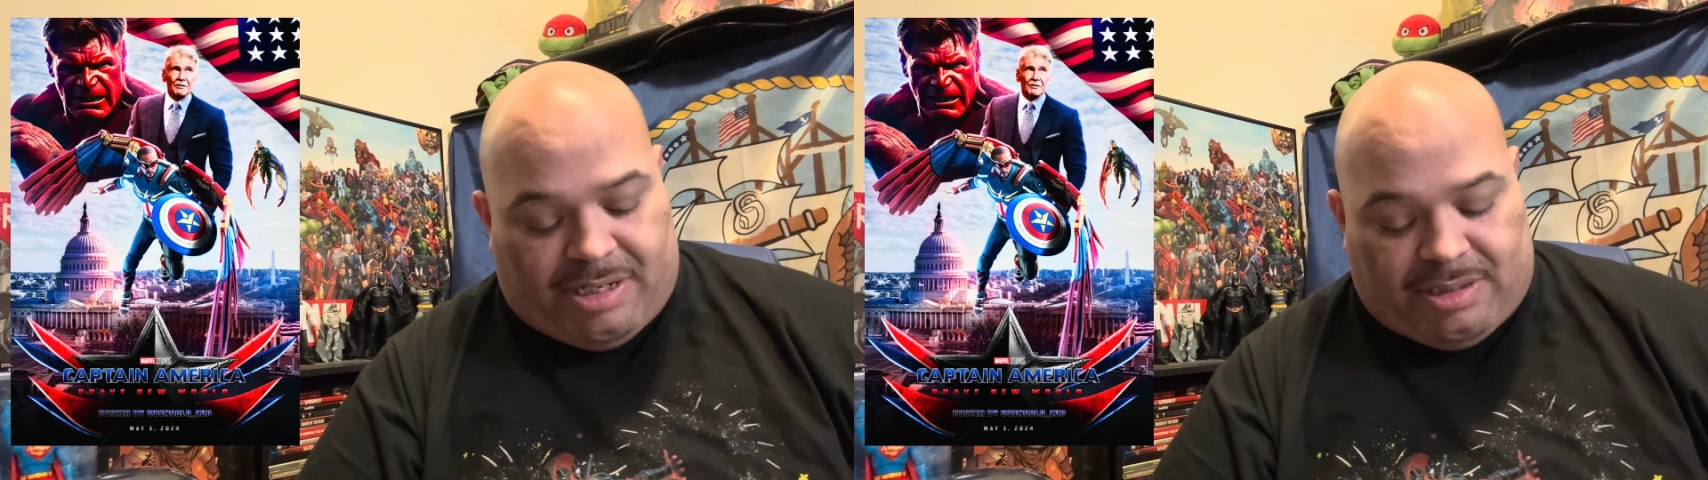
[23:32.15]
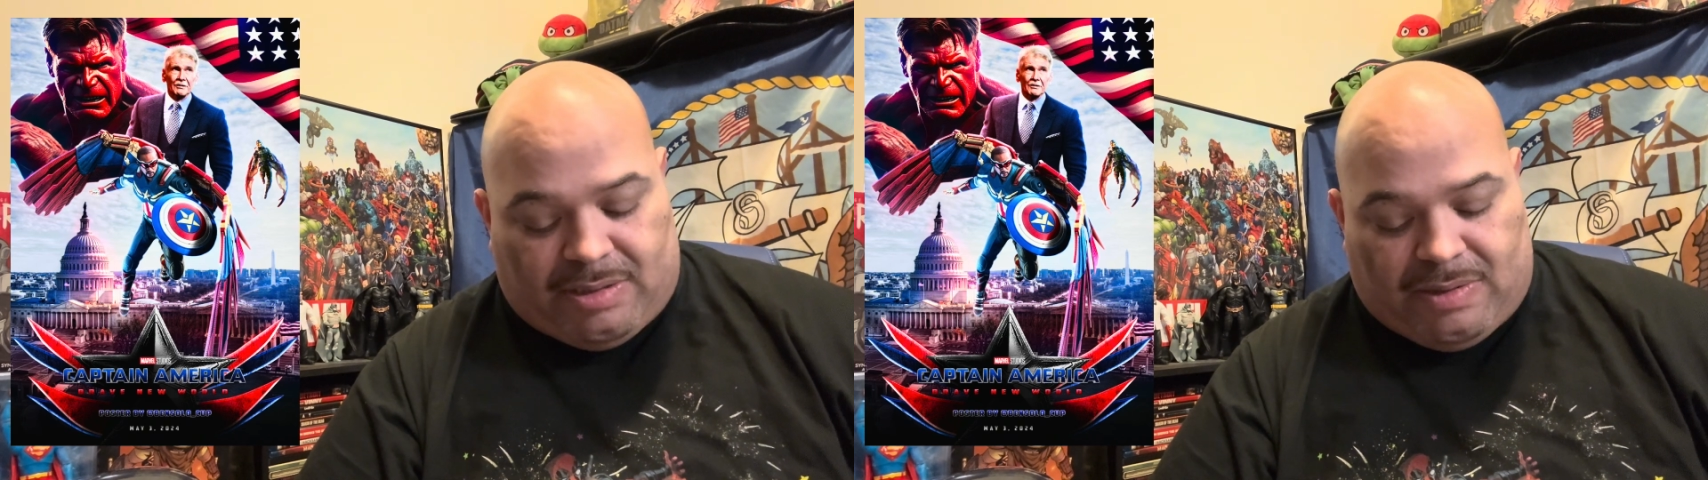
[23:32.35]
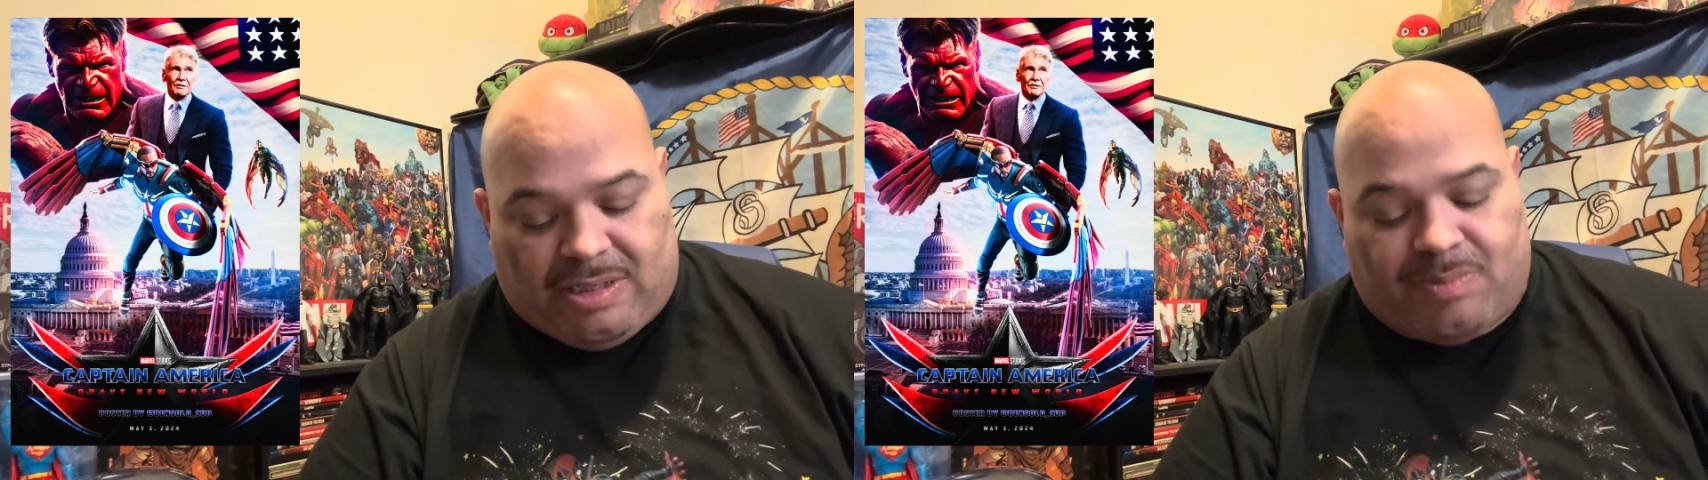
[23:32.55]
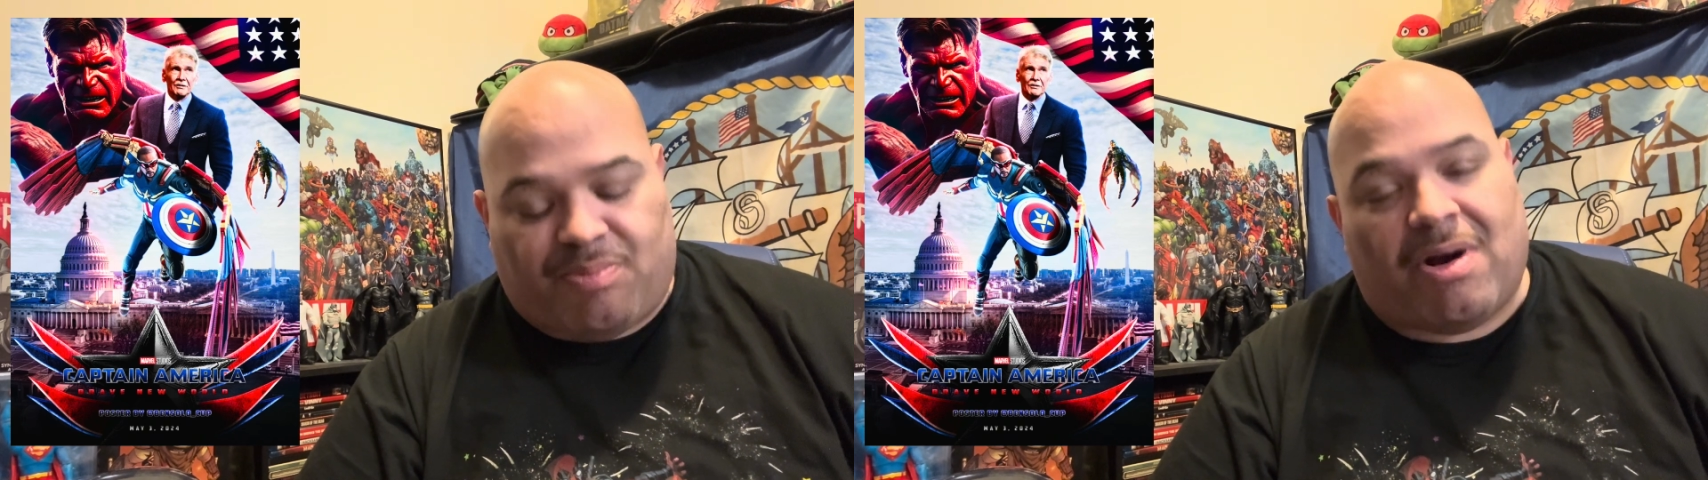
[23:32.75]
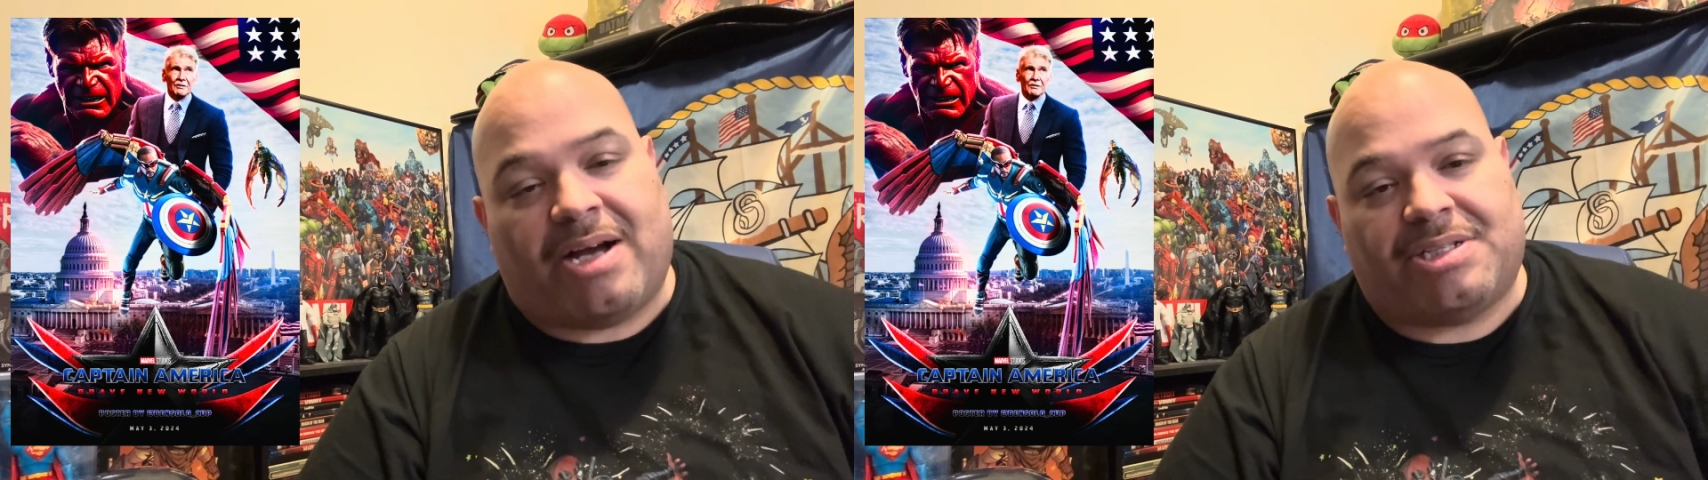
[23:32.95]
into these
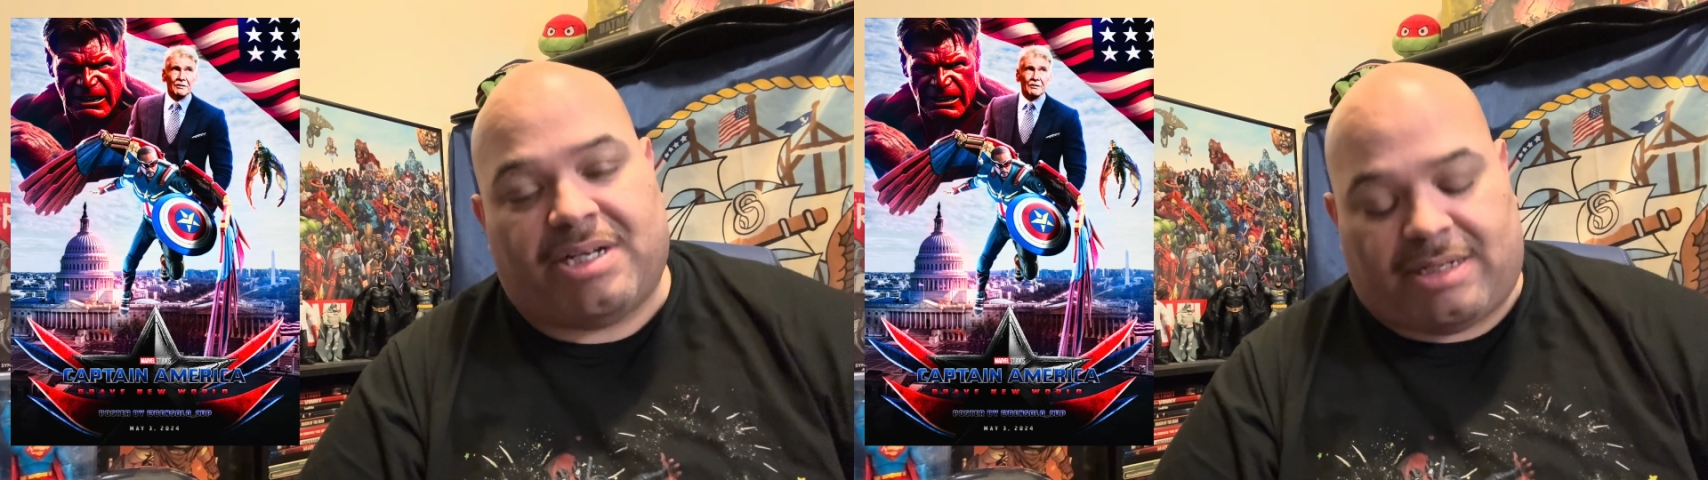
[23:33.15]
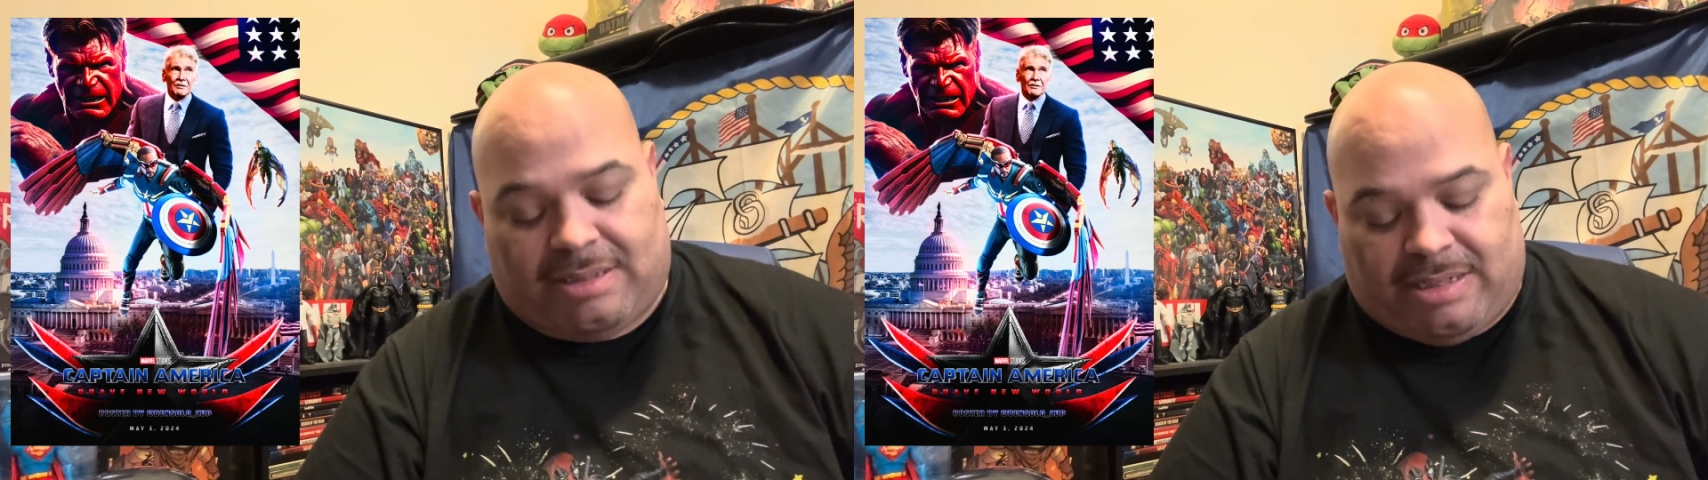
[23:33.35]
projects,